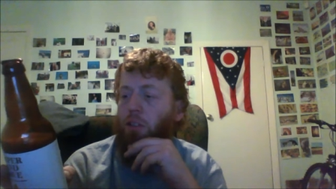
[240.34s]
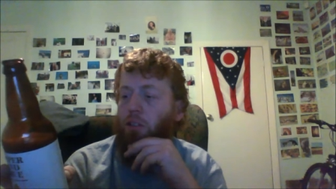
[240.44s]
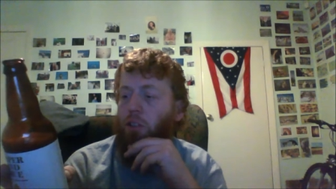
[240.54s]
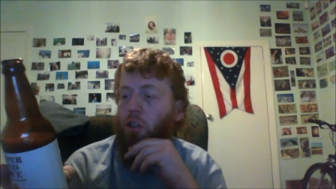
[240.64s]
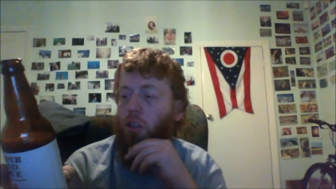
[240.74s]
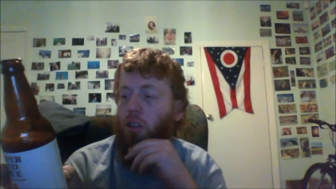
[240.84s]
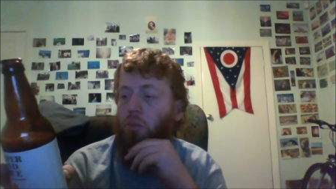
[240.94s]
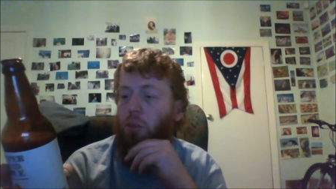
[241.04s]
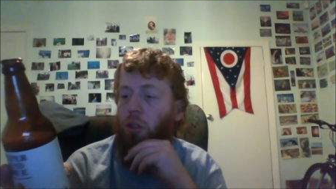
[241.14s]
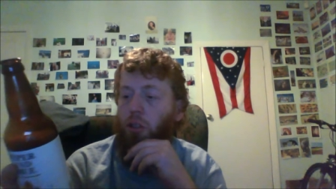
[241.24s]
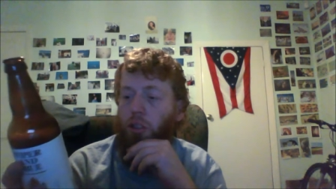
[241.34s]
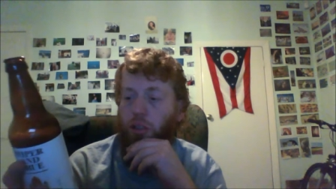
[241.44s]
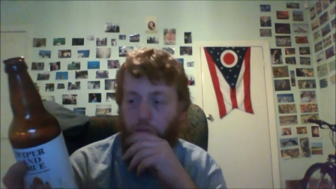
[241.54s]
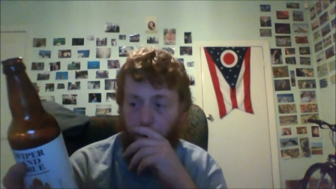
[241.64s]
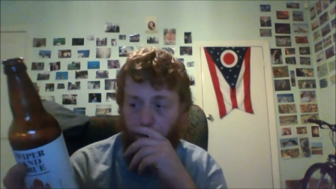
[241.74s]
of chocolate malts
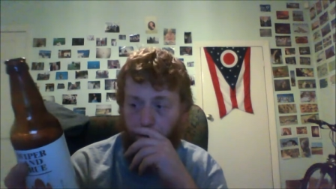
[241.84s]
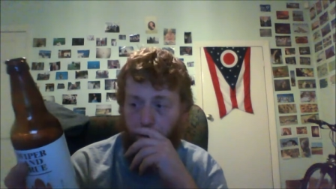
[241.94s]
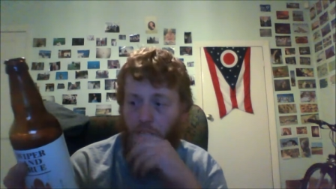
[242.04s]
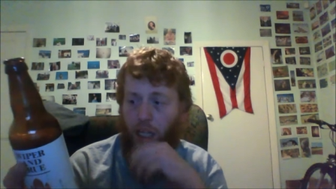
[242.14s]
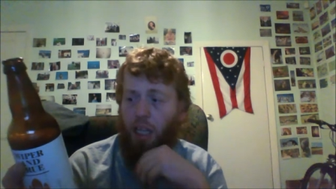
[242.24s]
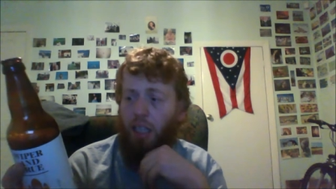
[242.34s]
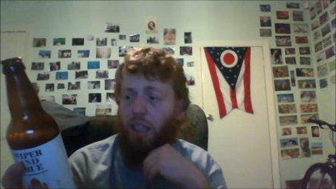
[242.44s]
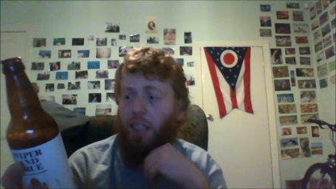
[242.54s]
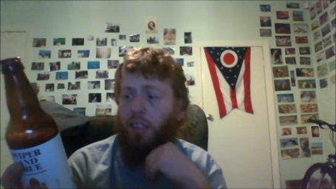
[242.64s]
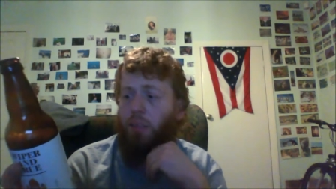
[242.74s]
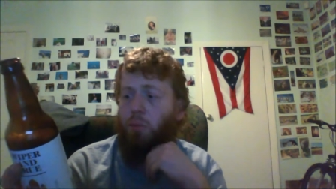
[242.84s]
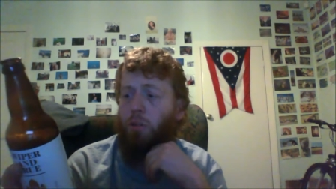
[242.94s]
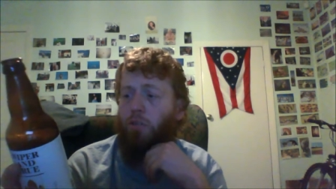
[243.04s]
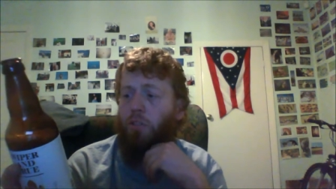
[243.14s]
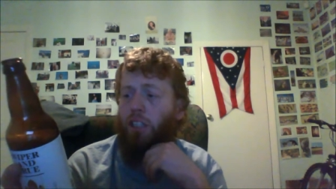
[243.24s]
and laced them
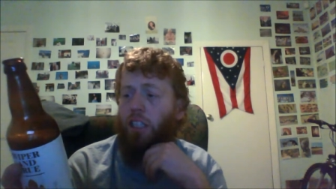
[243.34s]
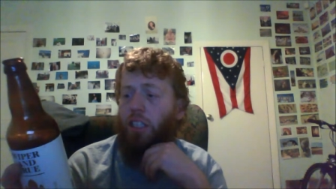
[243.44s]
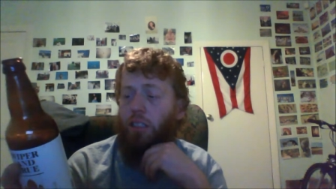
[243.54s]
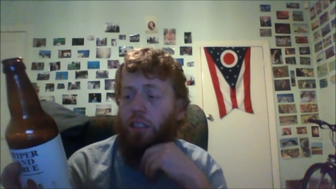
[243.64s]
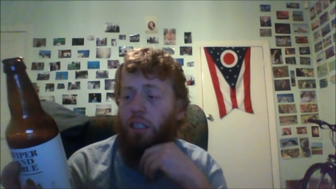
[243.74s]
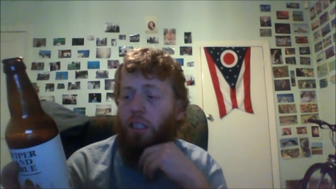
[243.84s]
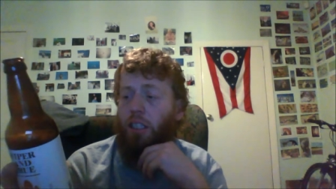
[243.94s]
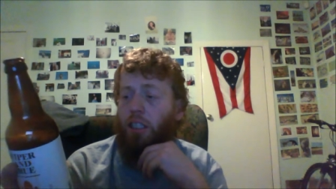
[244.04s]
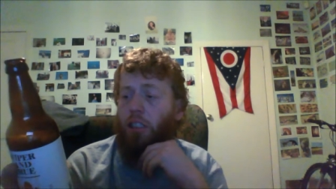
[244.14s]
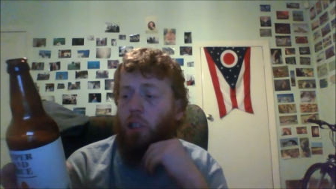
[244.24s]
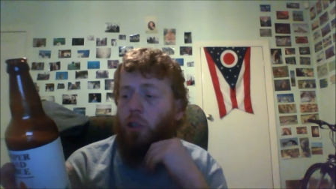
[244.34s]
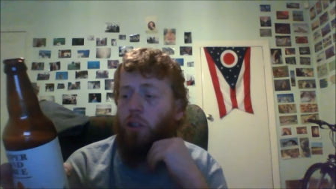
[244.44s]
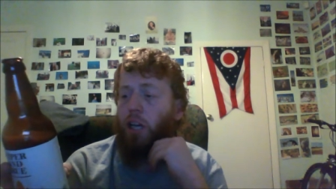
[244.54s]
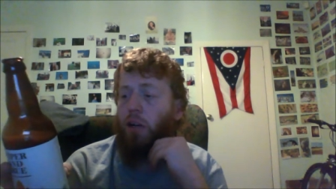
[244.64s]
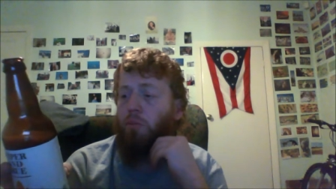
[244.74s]
with vanilla to create
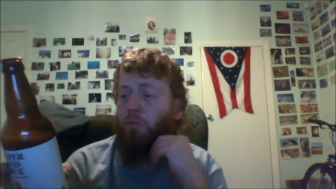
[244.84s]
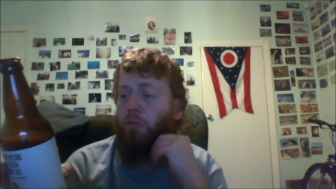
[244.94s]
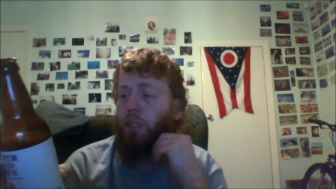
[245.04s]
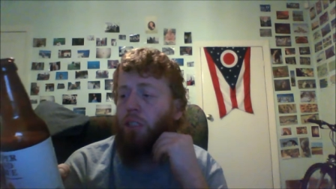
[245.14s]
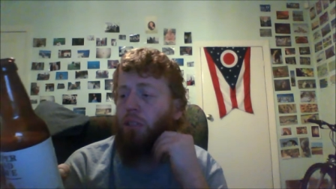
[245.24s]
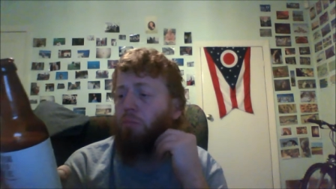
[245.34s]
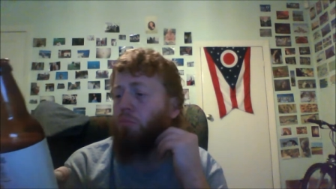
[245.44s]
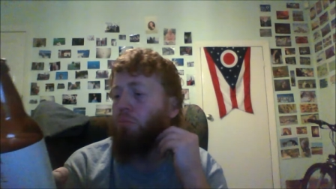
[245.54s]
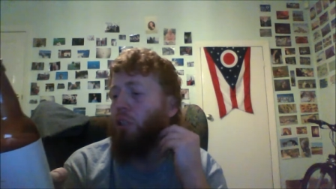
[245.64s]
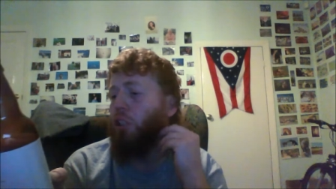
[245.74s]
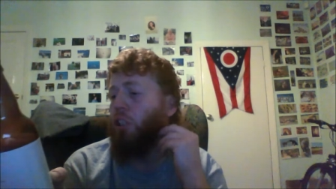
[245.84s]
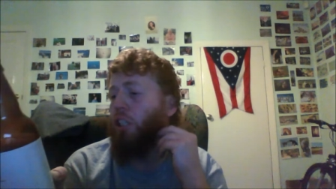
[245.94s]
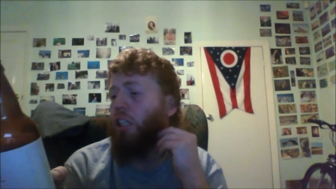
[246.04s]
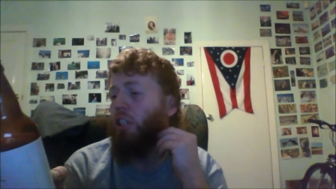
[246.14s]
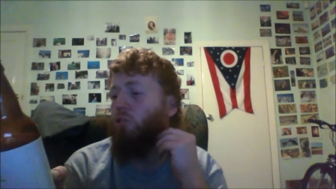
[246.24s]
a
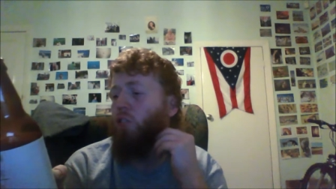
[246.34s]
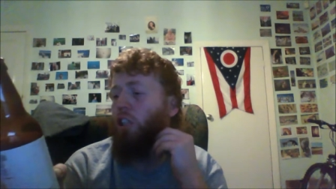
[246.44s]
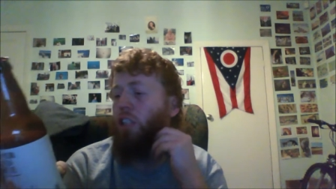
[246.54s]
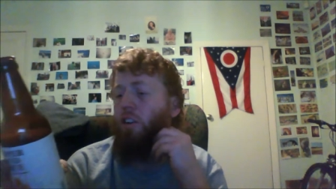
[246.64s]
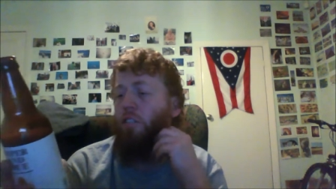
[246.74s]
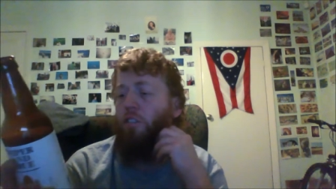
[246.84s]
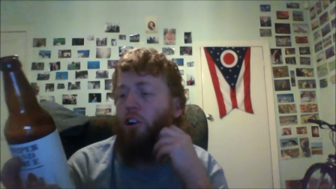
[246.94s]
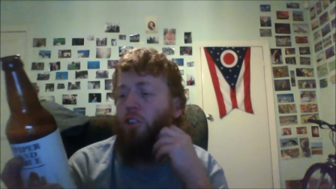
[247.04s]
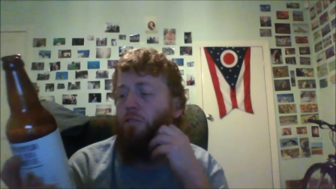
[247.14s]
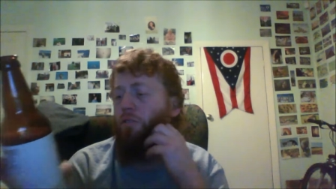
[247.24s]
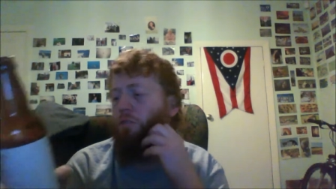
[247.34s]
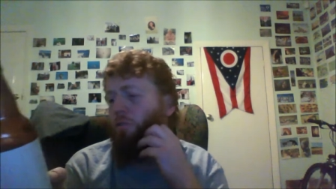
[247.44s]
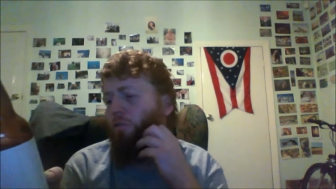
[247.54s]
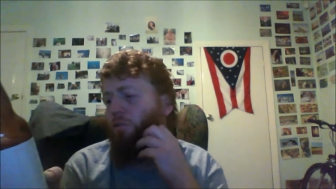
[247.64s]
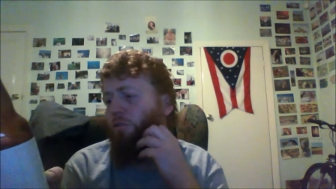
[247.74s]
milkshake rich,
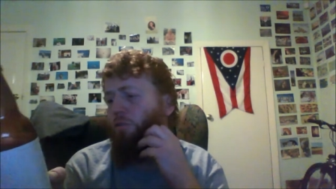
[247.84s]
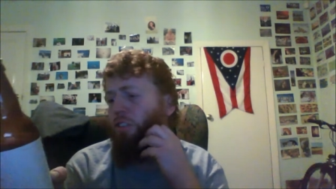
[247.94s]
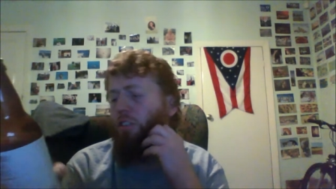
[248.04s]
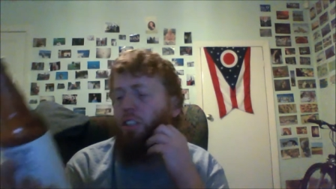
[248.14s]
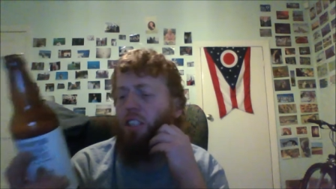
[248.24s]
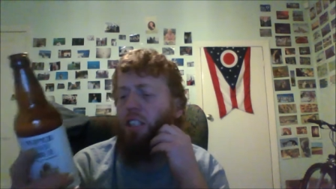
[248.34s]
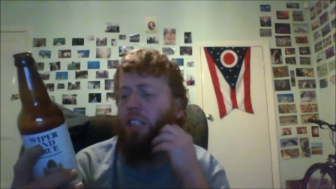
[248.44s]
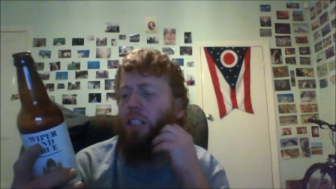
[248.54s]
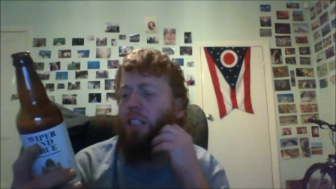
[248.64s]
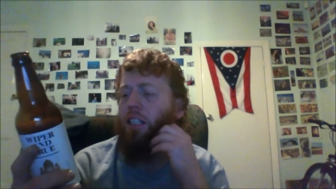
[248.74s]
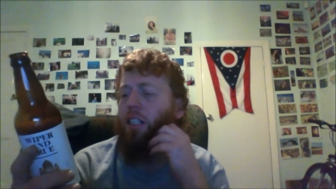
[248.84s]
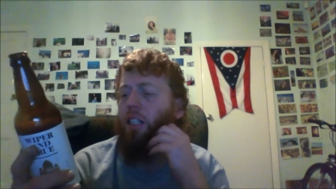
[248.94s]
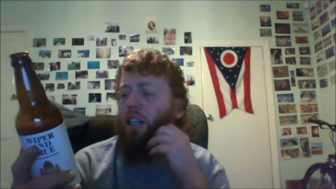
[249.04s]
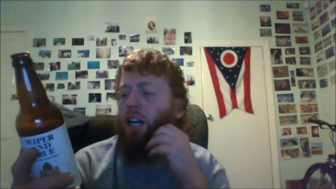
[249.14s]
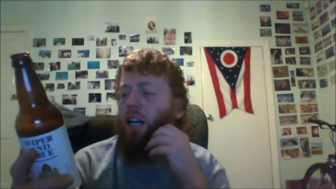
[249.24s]
velvety,
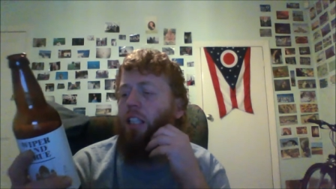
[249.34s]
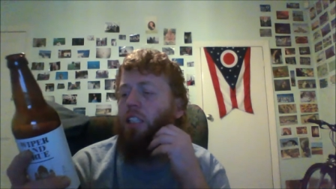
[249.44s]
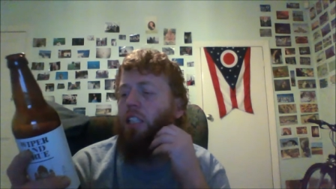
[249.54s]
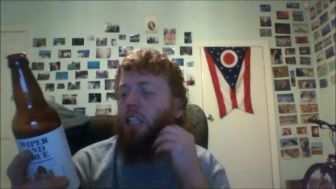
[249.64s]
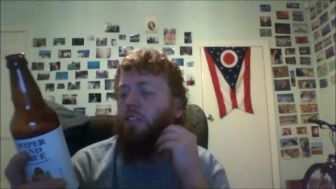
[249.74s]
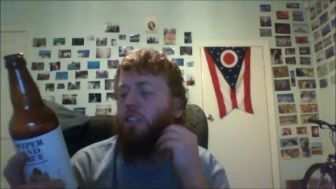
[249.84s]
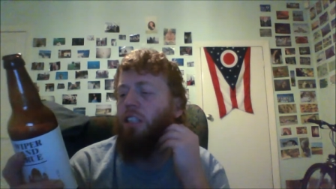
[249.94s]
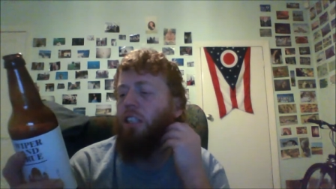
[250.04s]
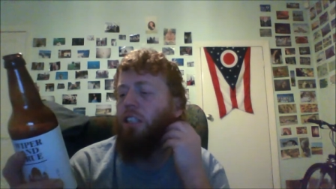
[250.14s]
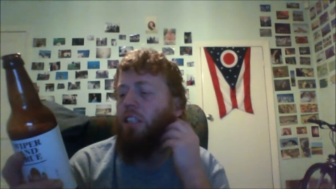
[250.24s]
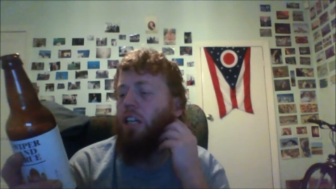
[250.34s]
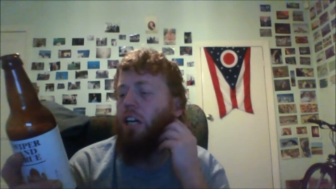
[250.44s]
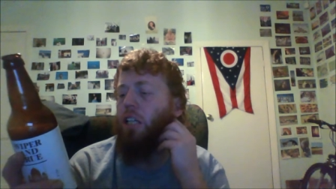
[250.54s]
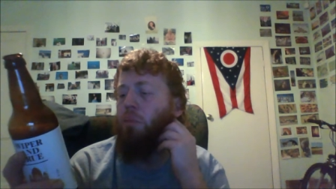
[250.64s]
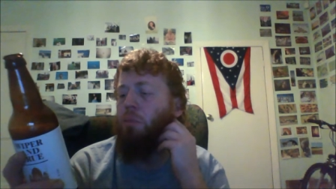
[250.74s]
unsatisfying
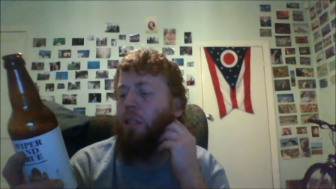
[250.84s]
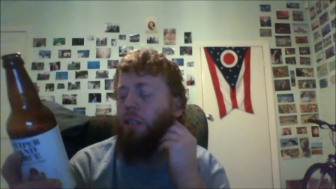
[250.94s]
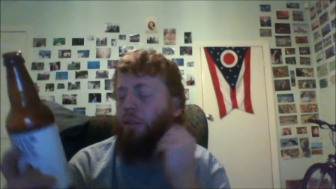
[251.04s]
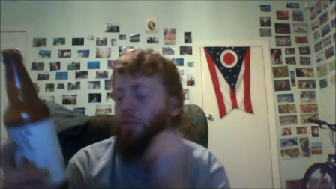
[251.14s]
dark beer.